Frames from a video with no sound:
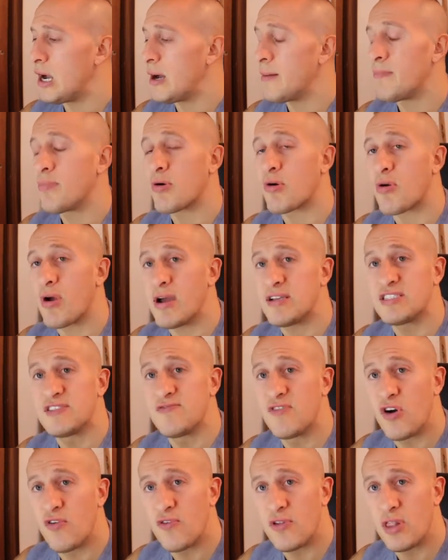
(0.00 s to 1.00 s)
progressive
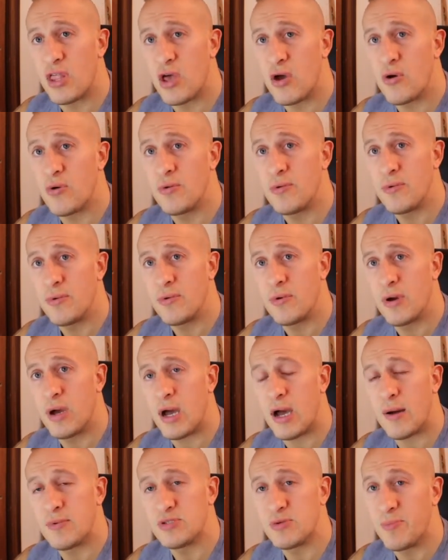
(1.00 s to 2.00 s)
overload,
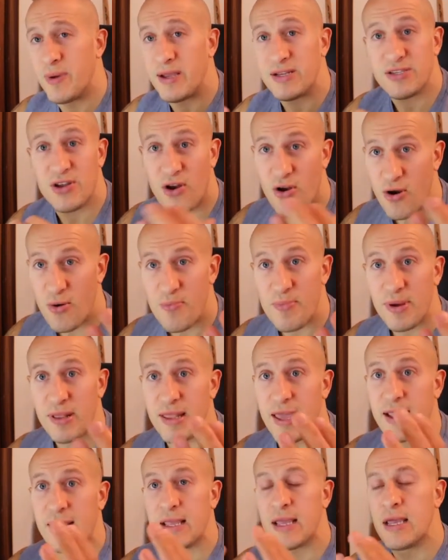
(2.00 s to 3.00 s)
it's a big term, but
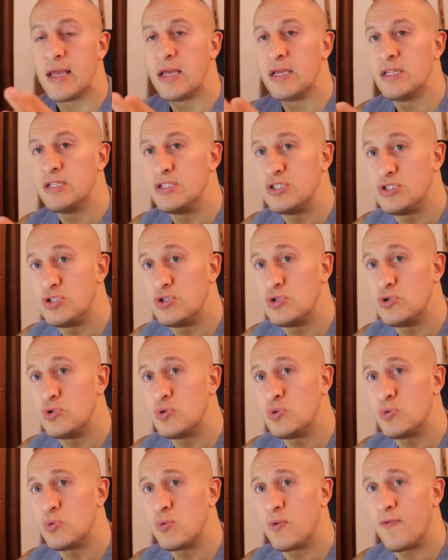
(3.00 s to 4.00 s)
like if
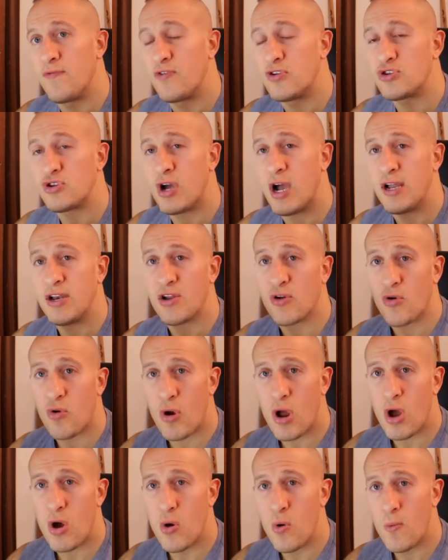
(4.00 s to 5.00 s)
you're trying to
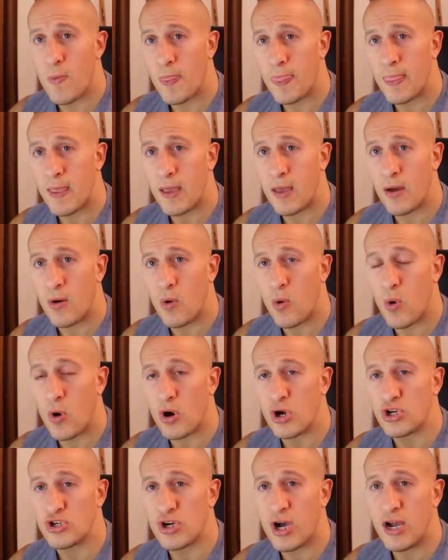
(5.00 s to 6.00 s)
grow or
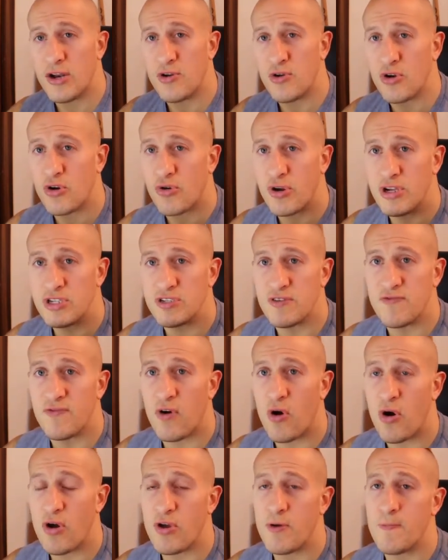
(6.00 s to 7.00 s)
you're trying to increase your
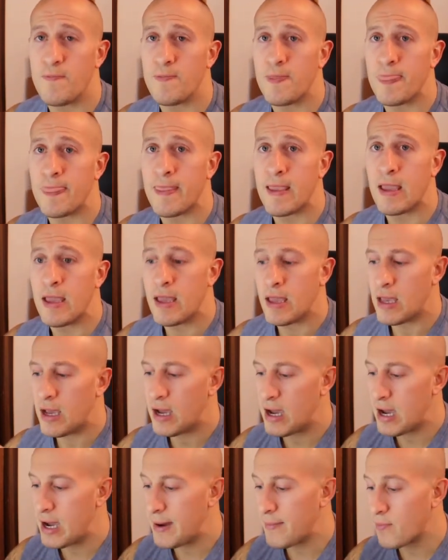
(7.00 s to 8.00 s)
volume,
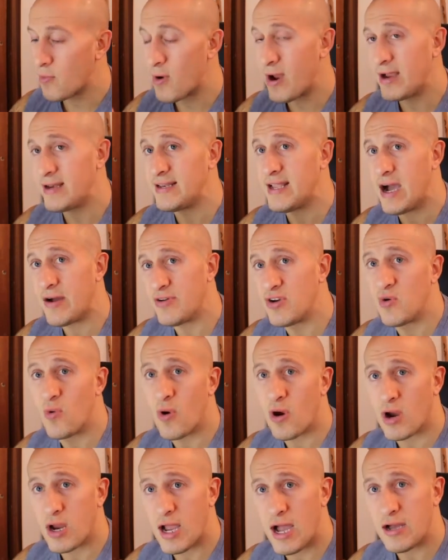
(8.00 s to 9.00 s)
write down your
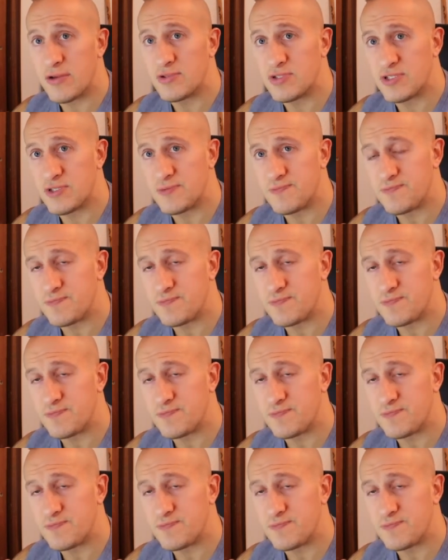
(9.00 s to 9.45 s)
workouts,